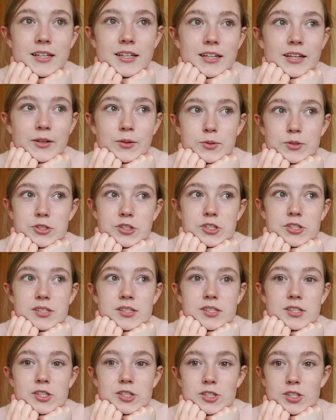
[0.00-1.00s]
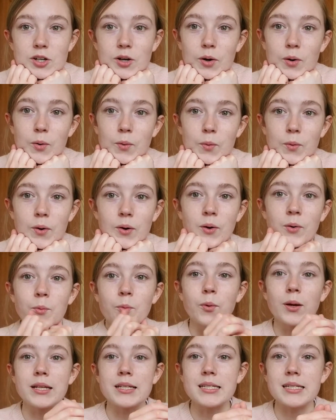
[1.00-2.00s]
it was just so
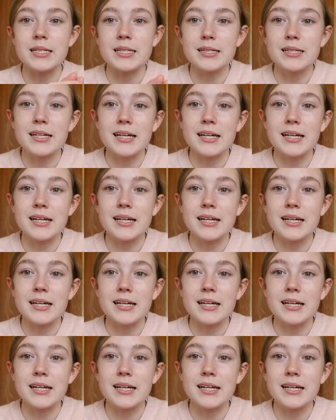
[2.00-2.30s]
windy